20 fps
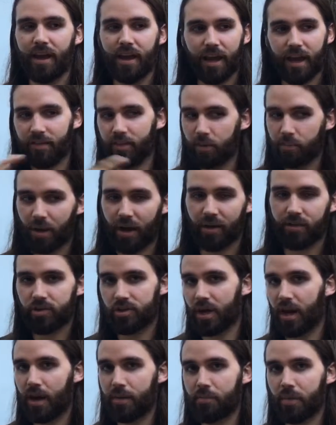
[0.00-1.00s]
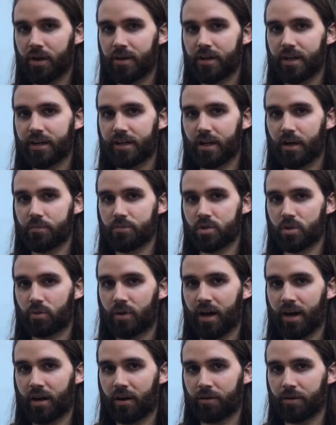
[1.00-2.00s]
and then by the time Monday comes
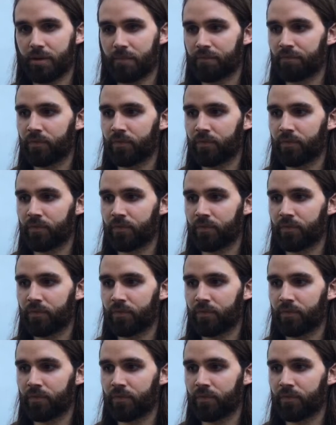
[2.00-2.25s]
around,